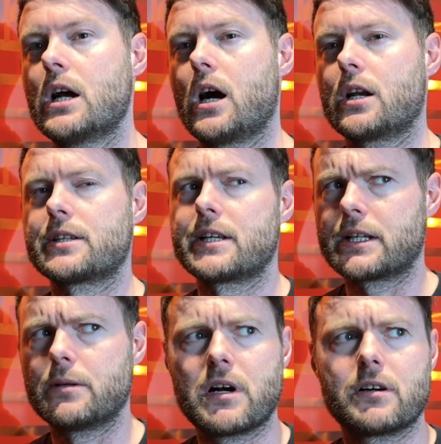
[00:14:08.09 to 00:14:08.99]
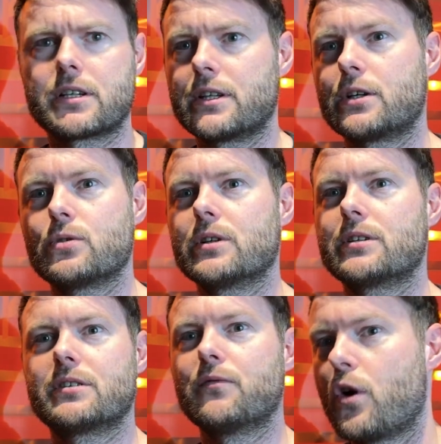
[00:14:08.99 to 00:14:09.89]
And I think in America they call
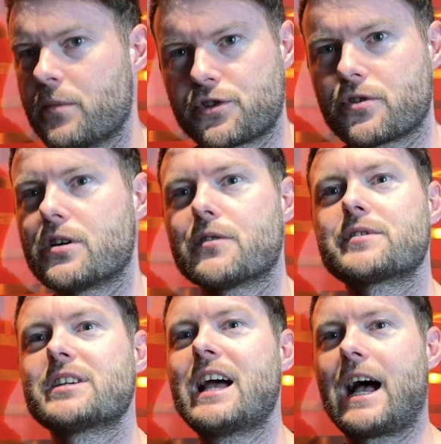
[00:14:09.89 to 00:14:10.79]
it the vomit draft.